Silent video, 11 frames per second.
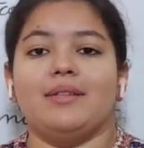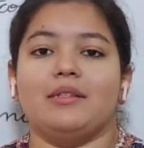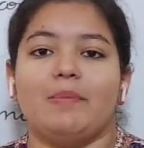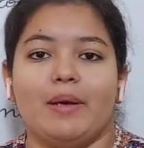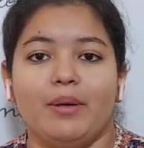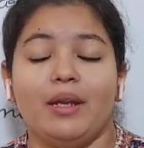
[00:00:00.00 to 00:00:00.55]
What is an
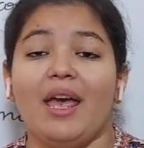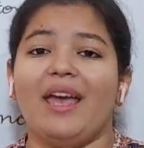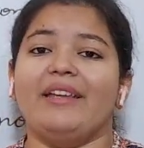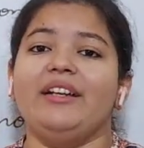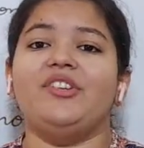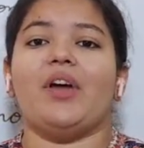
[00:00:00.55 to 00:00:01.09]
experiment?
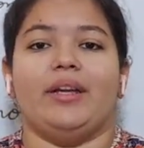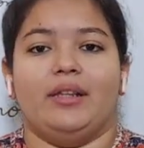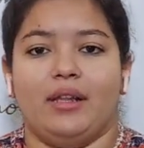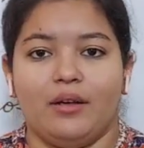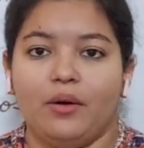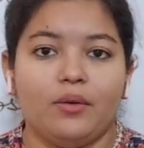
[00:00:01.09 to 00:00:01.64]
Any
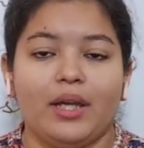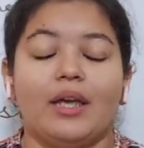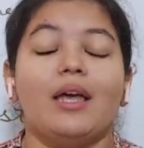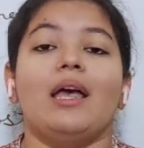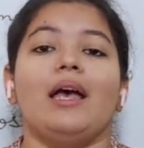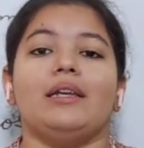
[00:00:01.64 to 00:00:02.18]
trial.
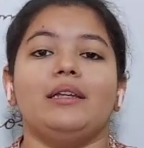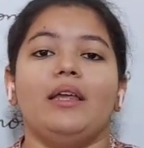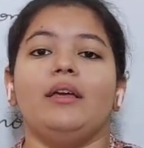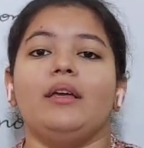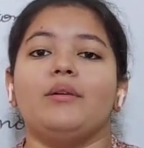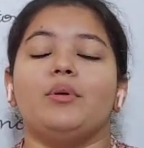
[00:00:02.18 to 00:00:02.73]
Okay.
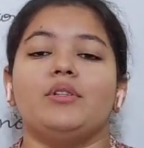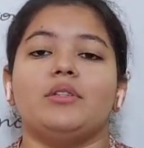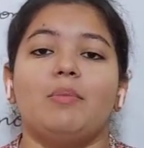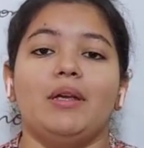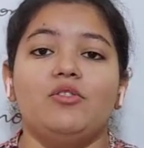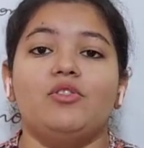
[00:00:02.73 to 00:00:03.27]
Anything which
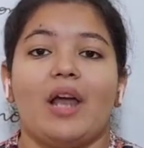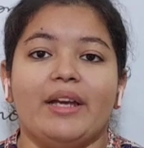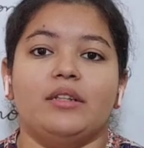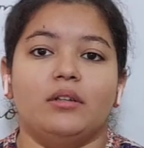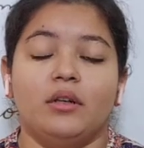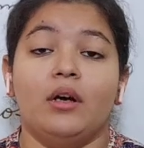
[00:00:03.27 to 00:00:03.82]
is being
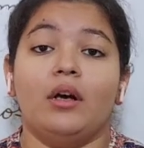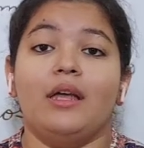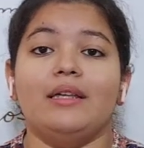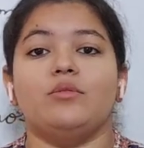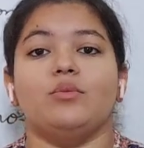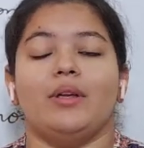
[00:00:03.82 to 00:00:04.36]
tried
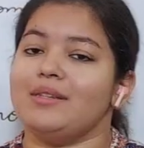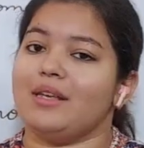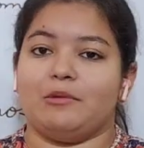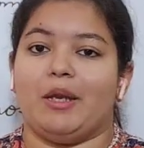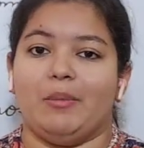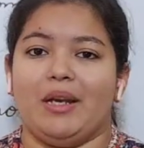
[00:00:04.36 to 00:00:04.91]
is known as
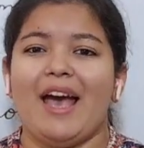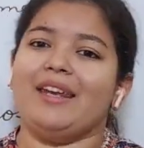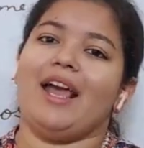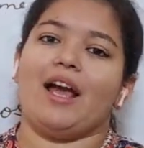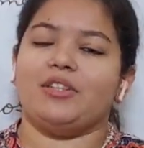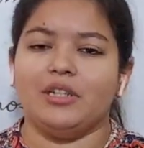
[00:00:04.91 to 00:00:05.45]
experiment.
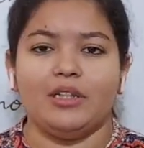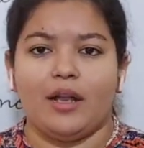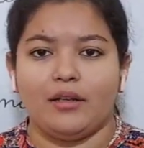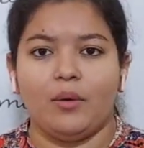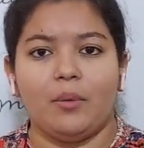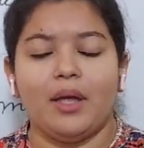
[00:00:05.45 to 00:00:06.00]
Any action
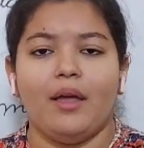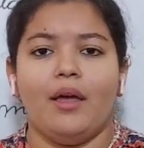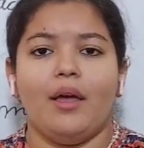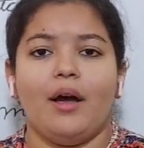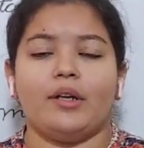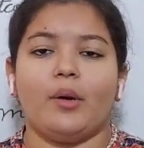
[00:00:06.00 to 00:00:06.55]
done. Okay.
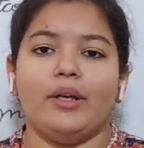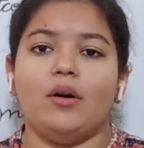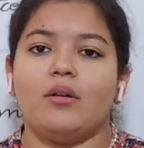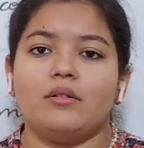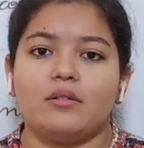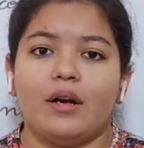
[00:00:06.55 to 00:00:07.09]
A coin
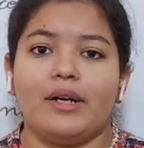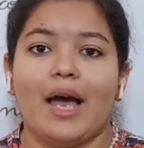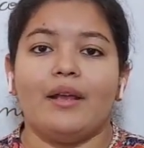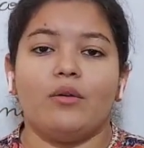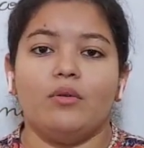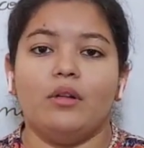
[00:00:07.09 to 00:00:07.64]
tossed, a
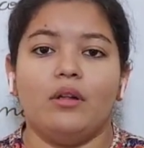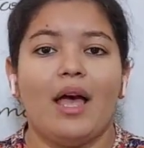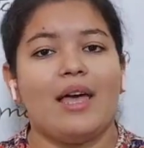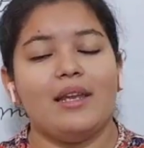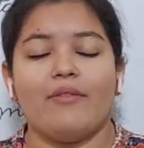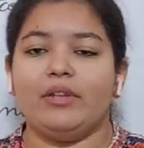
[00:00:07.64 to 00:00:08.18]
die roll,
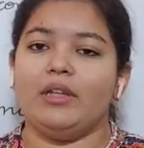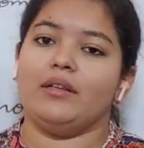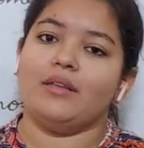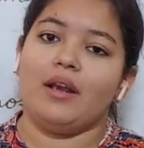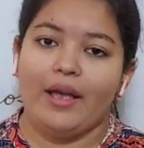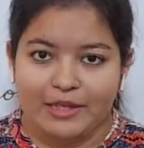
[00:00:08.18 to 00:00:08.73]
and everything is an